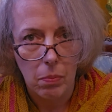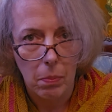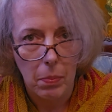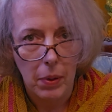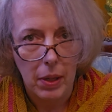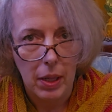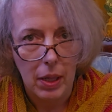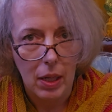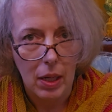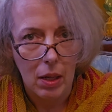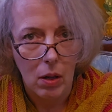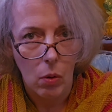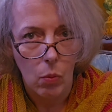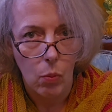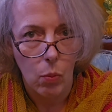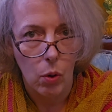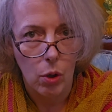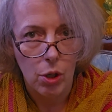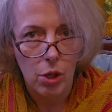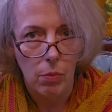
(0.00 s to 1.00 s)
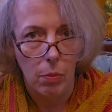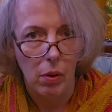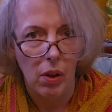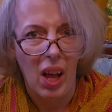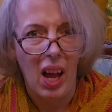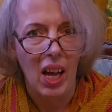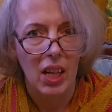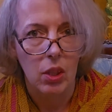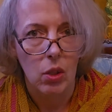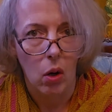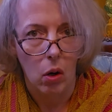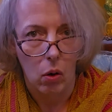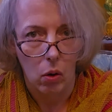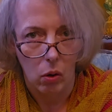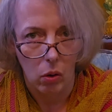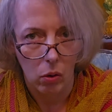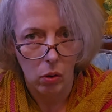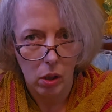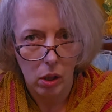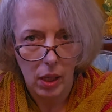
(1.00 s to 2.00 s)
be washable at
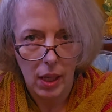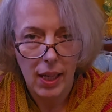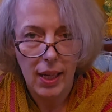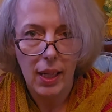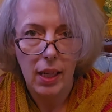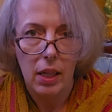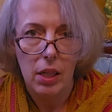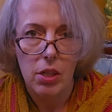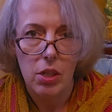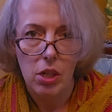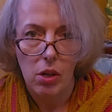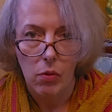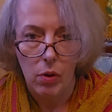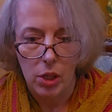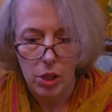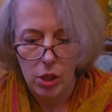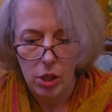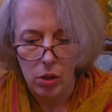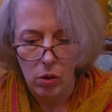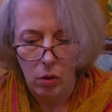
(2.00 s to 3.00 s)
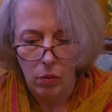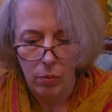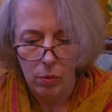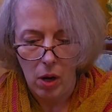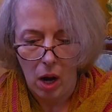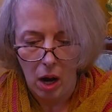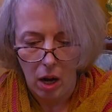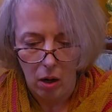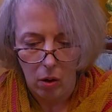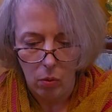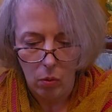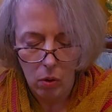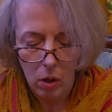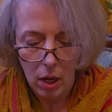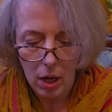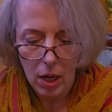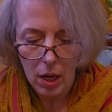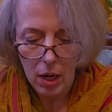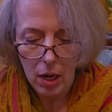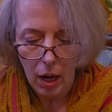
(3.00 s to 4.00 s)
all. It's the question of how.
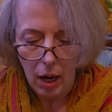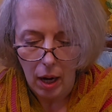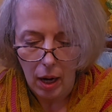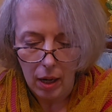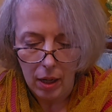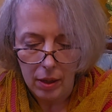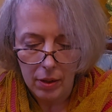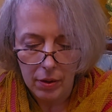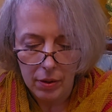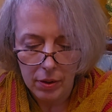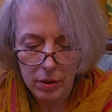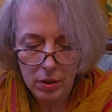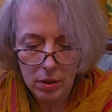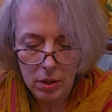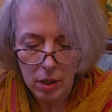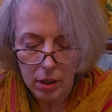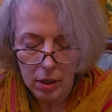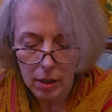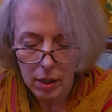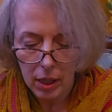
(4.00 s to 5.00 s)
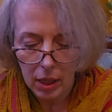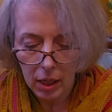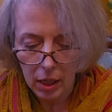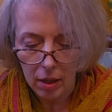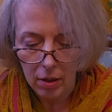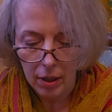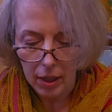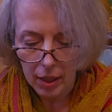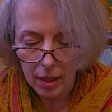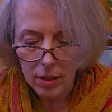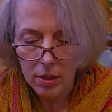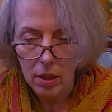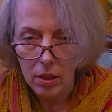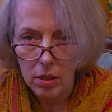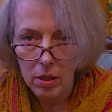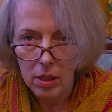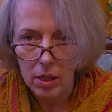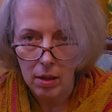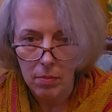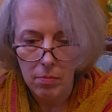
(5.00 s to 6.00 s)
And here is a
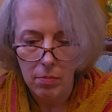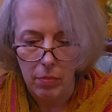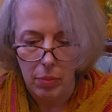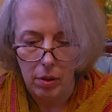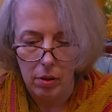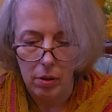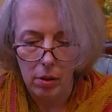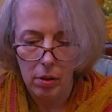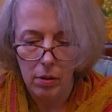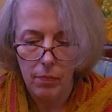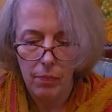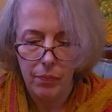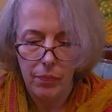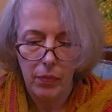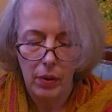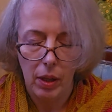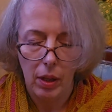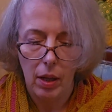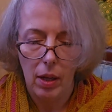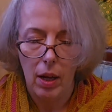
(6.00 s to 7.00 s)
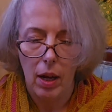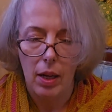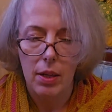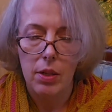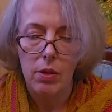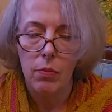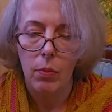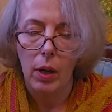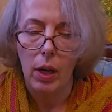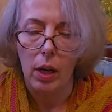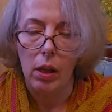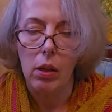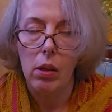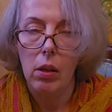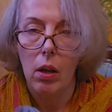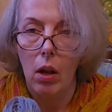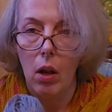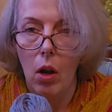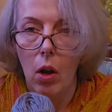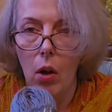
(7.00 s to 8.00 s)
symbol as well
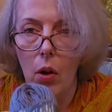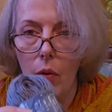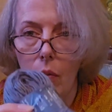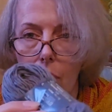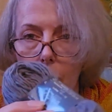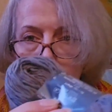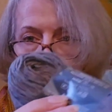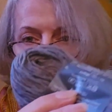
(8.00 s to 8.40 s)
for